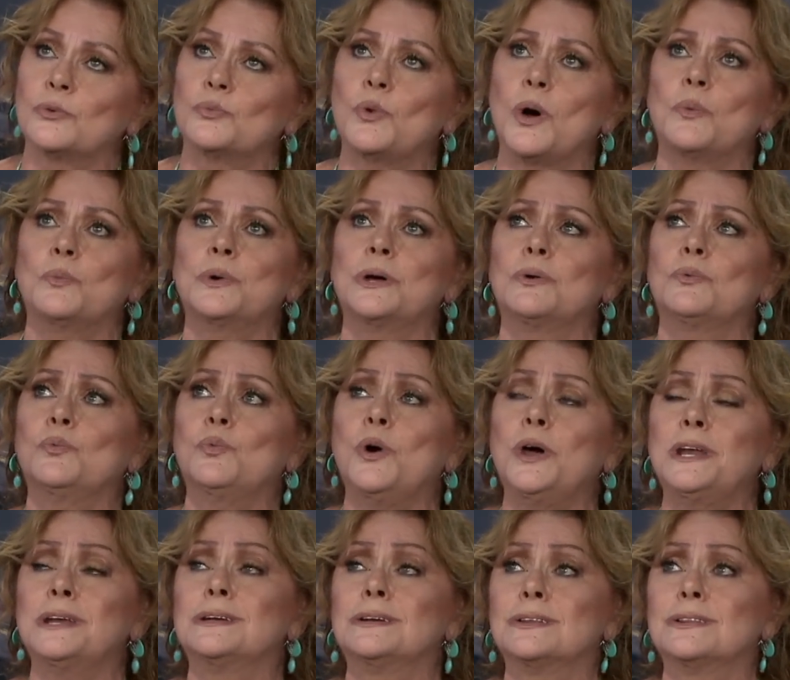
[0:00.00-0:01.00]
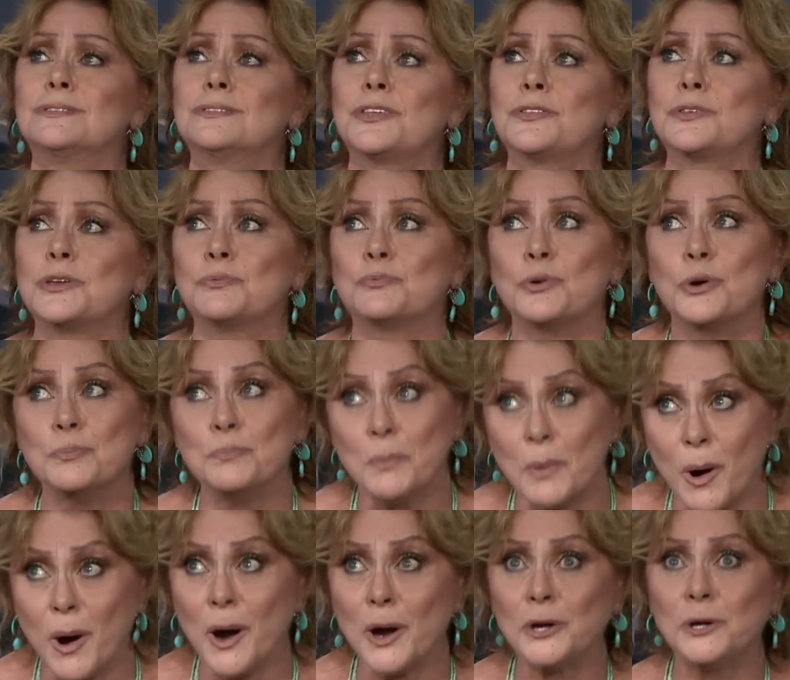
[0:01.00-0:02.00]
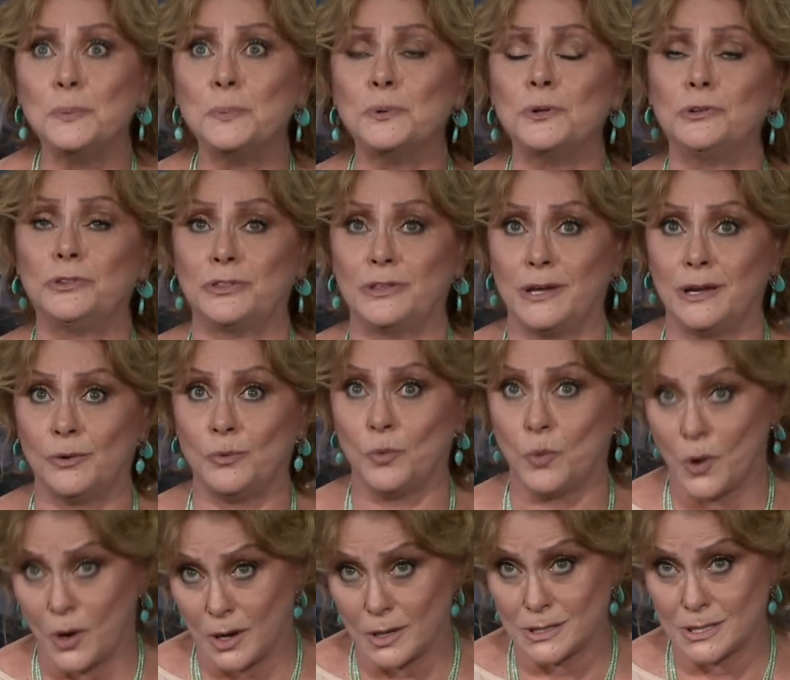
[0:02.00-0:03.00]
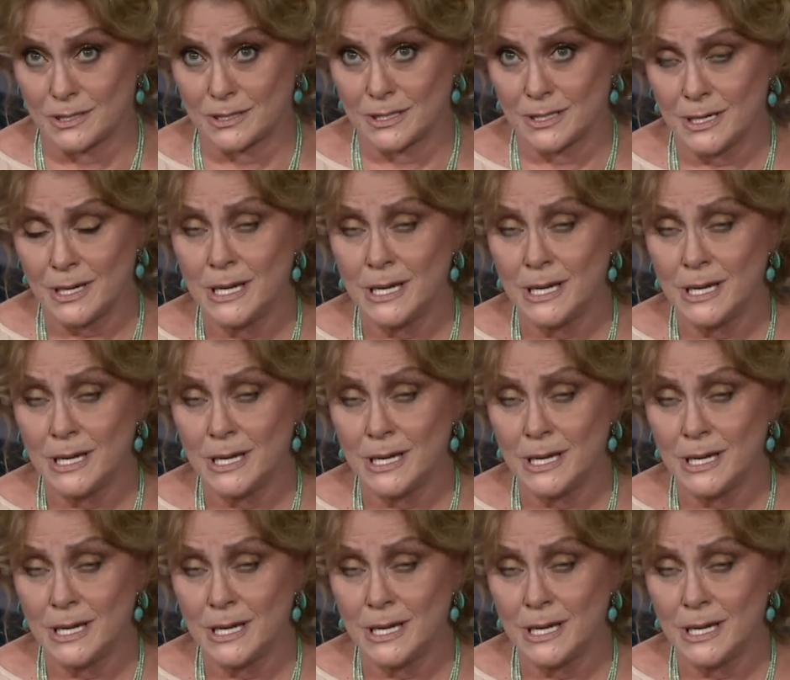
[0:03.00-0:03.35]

And the remarkable thing was,